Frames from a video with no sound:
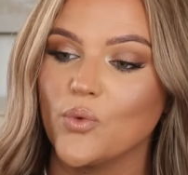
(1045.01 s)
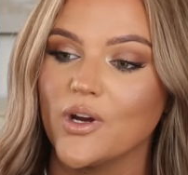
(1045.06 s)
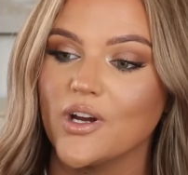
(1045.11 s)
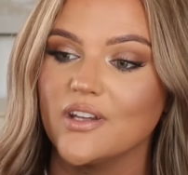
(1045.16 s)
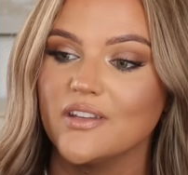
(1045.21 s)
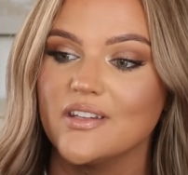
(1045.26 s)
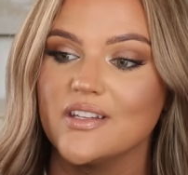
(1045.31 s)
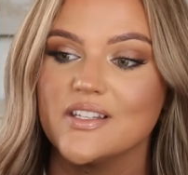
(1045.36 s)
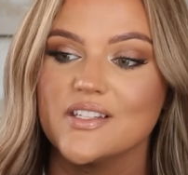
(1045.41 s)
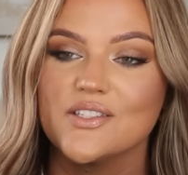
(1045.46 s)

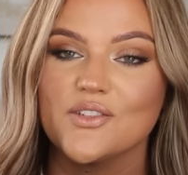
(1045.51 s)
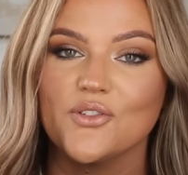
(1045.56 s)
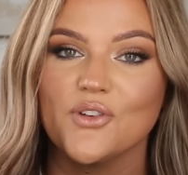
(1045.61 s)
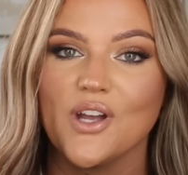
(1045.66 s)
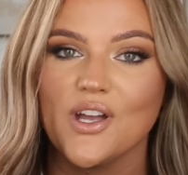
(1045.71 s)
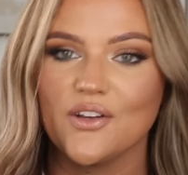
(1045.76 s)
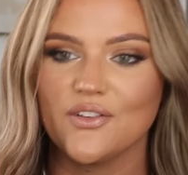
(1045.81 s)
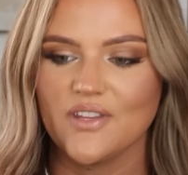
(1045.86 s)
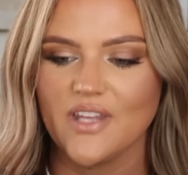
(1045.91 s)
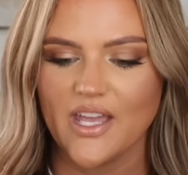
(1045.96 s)
wearing this
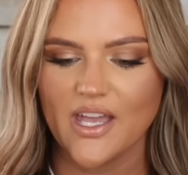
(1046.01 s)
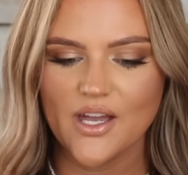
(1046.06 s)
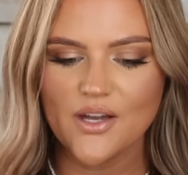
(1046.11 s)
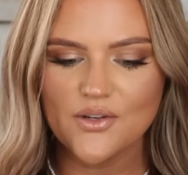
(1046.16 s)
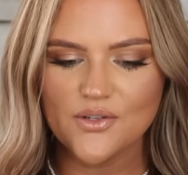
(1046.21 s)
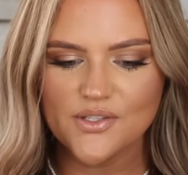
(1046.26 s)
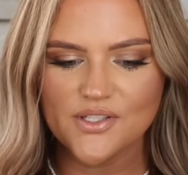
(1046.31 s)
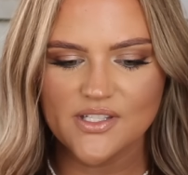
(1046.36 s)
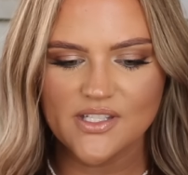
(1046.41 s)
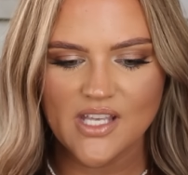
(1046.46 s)
around the
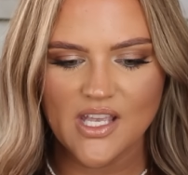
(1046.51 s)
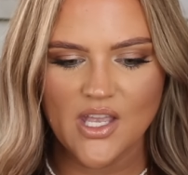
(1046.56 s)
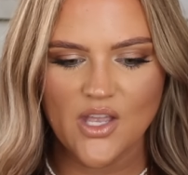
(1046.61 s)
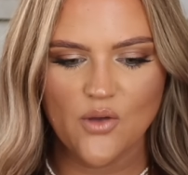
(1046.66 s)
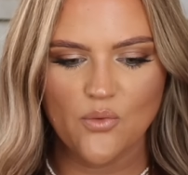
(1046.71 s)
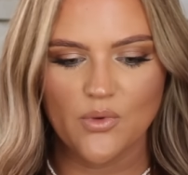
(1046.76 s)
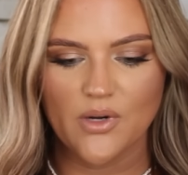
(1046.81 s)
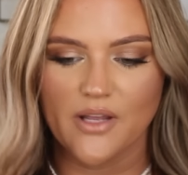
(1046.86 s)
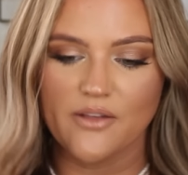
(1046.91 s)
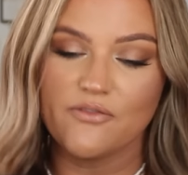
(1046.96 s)
house.
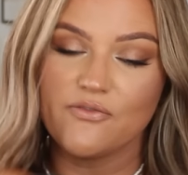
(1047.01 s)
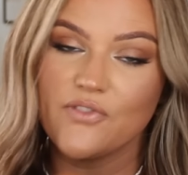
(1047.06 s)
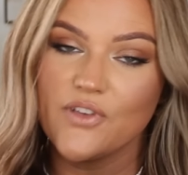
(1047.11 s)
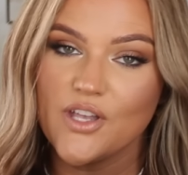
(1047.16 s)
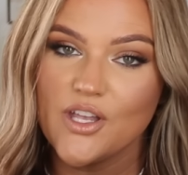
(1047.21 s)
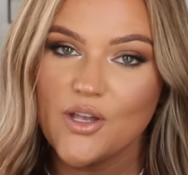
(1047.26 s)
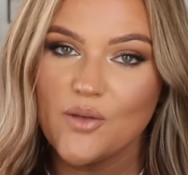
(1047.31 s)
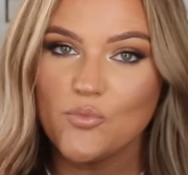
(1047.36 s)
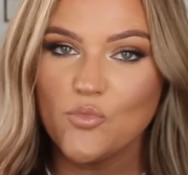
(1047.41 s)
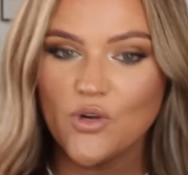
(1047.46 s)
When I
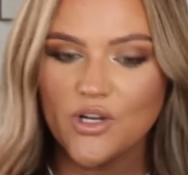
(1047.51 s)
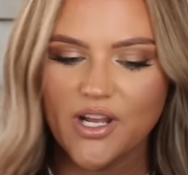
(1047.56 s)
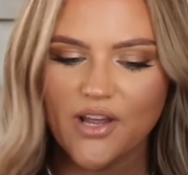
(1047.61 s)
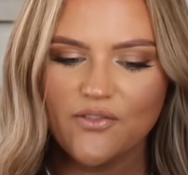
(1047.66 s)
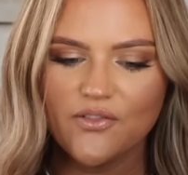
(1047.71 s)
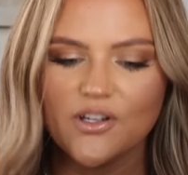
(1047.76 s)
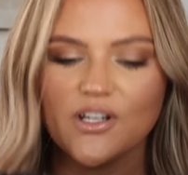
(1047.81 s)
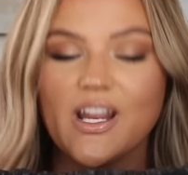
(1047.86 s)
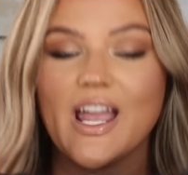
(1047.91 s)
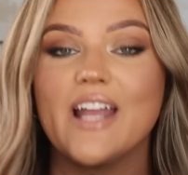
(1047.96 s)
film
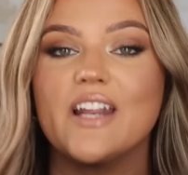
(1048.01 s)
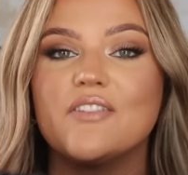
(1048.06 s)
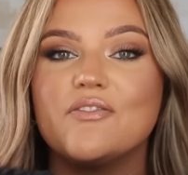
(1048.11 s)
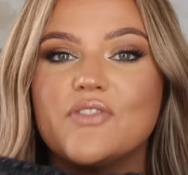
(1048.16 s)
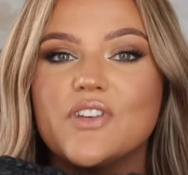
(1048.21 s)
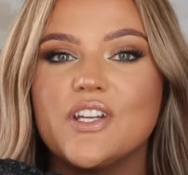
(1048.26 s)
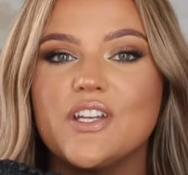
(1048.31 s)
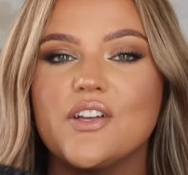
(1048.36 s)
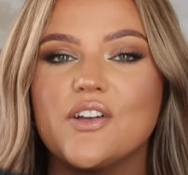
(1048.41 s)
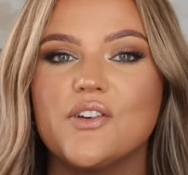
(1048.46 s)
whatever, edit
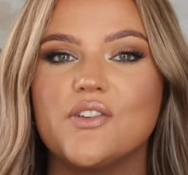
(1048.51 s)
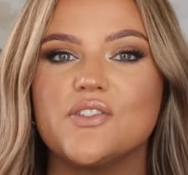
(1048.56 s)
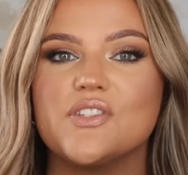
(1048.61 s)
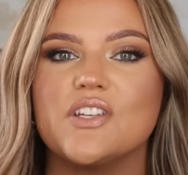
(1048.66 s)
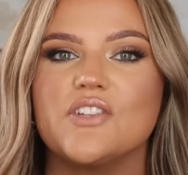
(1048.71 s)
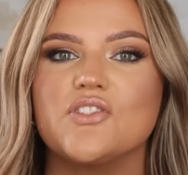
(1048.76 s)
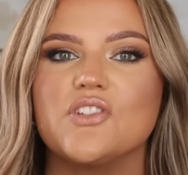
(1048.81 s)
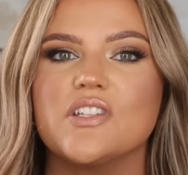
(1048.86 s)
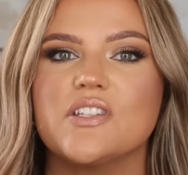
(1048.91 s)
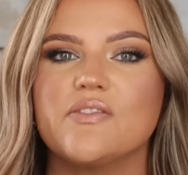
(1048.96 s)
videos,
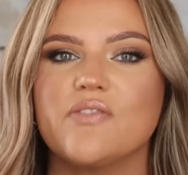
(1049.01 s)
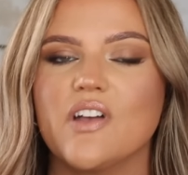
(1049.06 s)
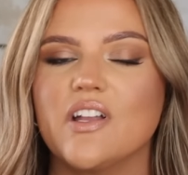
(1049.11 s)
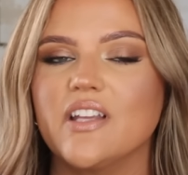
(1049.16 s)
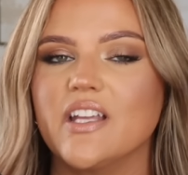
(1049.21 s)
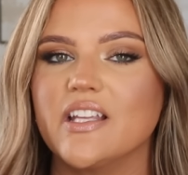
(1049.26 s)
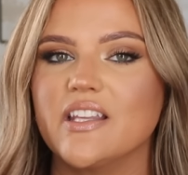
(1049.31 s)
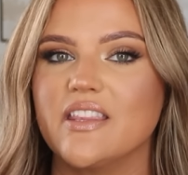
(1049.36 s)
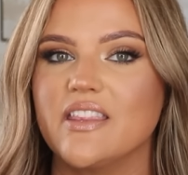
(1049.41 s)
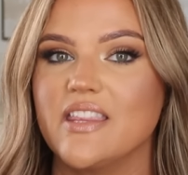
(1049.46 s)
it just felt
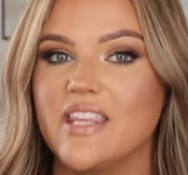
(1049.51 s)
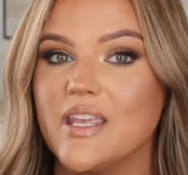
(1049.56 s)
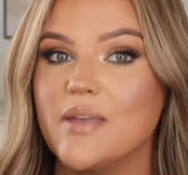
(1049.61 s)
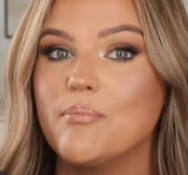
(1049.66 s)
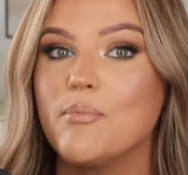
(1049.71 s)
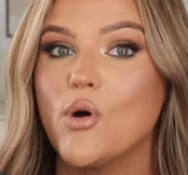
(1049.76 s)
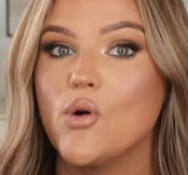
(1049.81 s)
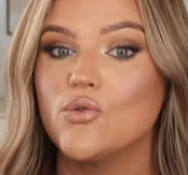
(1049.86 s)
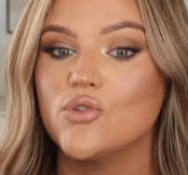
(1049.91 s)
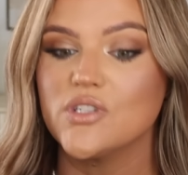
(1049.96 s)
like the
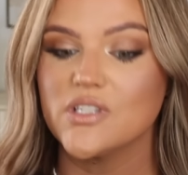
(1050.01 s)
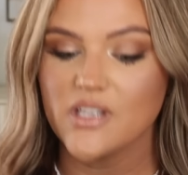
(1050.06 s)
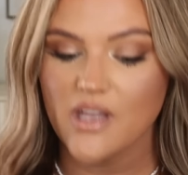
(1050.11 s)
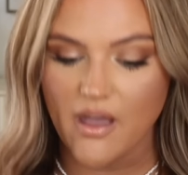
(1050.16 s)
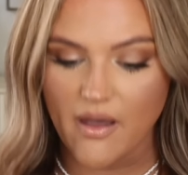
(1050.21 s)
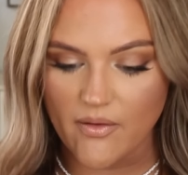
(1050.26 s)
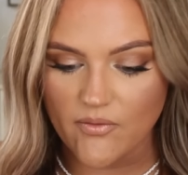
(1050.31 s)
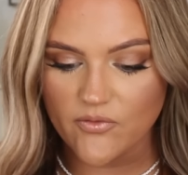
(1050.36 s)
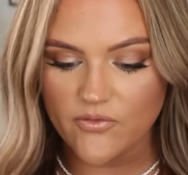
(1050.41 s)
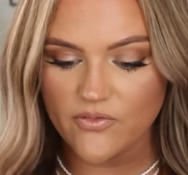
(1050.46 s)
most
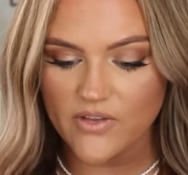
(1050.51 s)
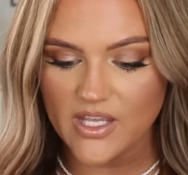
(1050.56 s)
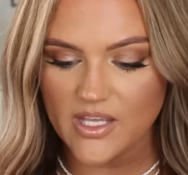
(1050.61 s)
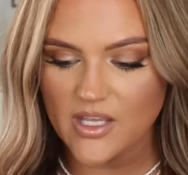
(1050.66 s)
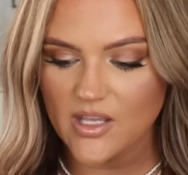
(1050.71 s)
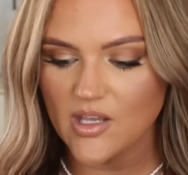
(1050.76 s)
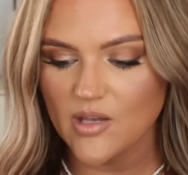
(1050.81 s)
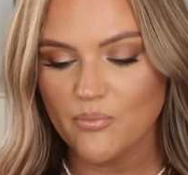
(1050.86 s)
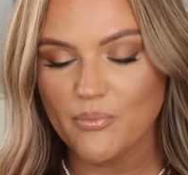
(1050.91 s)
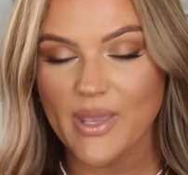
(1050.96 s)

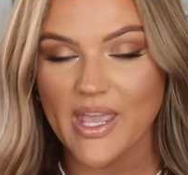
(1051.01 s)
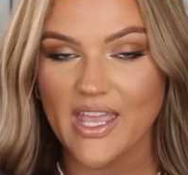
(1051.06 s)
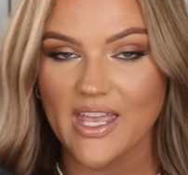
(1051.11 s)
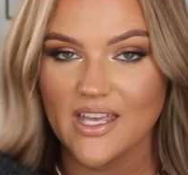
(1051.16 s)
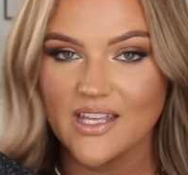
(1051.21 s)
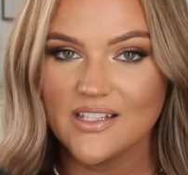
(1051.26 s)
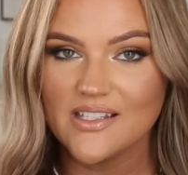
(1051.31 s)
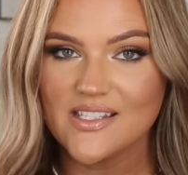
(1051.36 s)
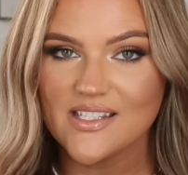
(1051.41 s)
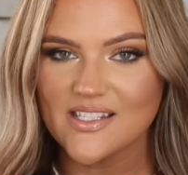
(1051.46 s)
comfy
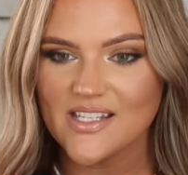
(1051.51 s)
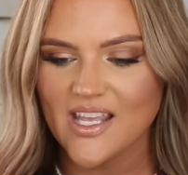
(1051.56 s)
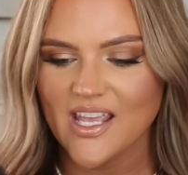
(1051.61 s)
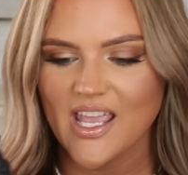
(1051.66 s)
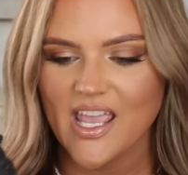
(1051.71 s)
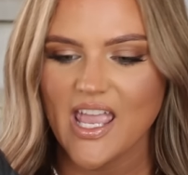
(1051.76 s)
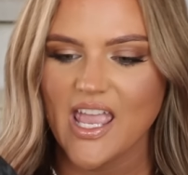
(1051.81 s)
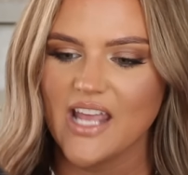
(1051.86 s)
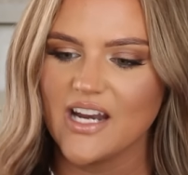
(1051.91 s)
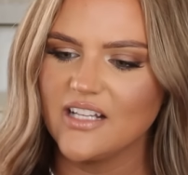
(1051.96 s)
pants.
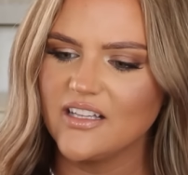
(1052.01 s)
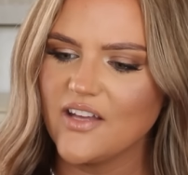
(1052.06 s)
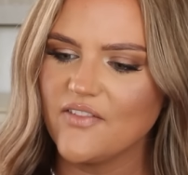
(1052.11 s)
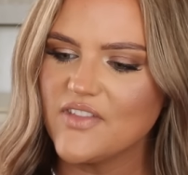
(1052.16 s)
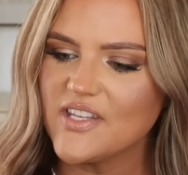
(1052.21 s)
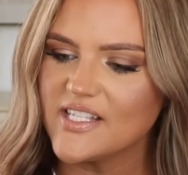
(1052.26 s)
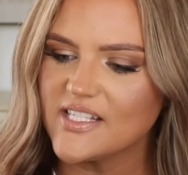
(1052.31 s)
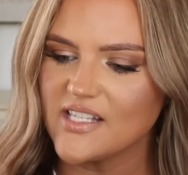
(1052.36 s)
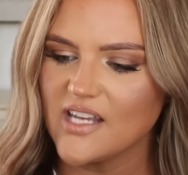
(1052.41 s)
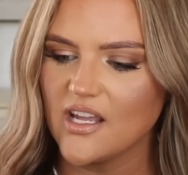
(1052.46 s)
And I love
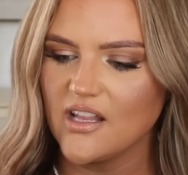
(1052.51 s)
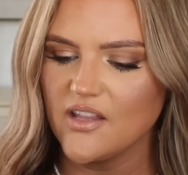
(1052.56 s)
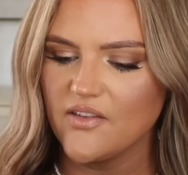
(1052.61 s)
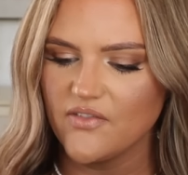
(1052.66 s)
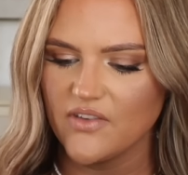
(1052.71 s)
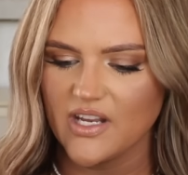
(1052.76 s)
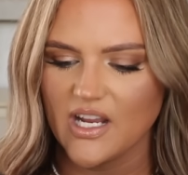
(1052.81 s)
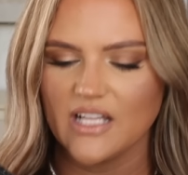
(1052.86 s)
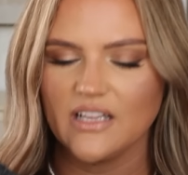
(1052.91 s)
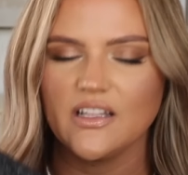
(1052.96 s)
the style
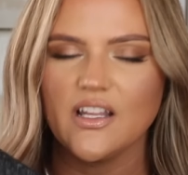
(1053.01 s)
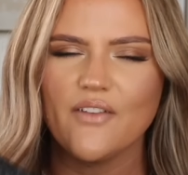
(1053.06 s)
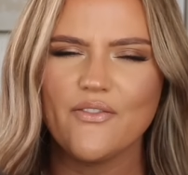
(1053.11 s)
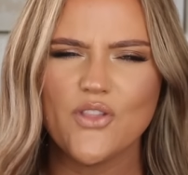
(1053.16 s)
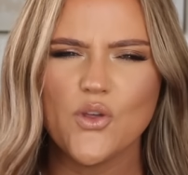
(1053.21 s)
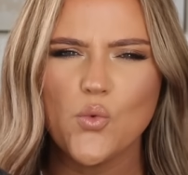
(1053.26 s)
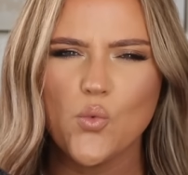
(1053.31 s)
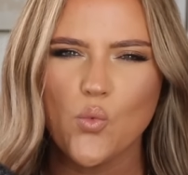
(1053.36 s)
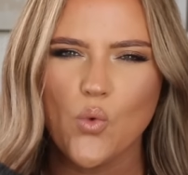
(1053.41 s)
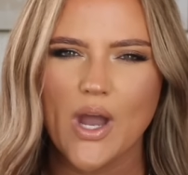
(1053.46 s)
of it. I love
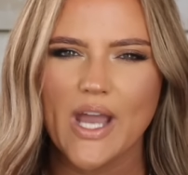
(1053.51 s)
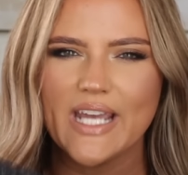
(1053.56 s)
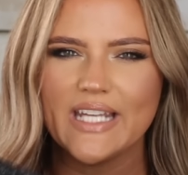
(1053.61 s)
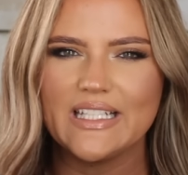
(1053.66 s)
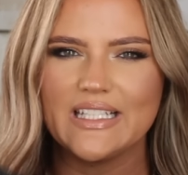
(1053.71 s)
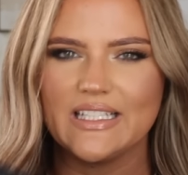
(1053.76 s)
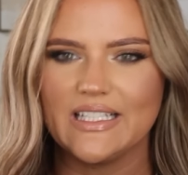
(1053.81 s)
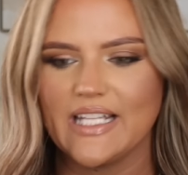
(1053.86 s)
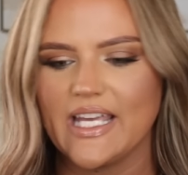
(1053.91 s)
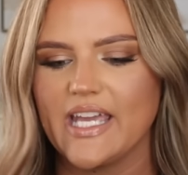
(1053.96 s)
the
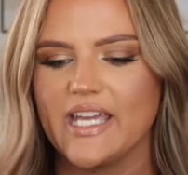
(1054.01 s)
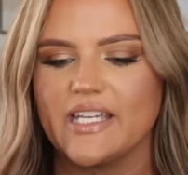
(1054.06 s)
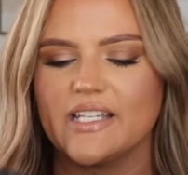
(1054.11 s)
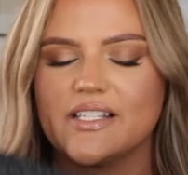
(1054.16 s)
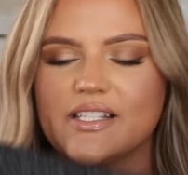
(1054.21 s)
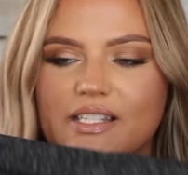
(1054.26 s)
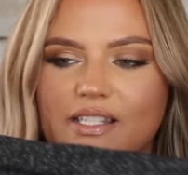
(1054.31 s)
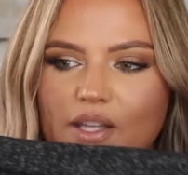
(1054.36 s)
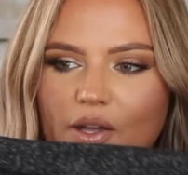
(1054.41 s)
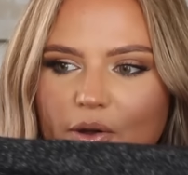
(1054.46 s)
wide leg,
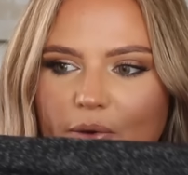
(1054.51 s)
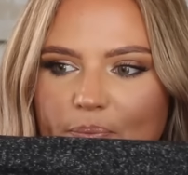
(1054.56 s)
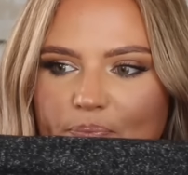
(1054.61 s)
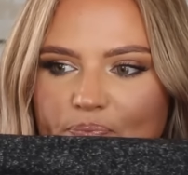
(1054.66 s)
so.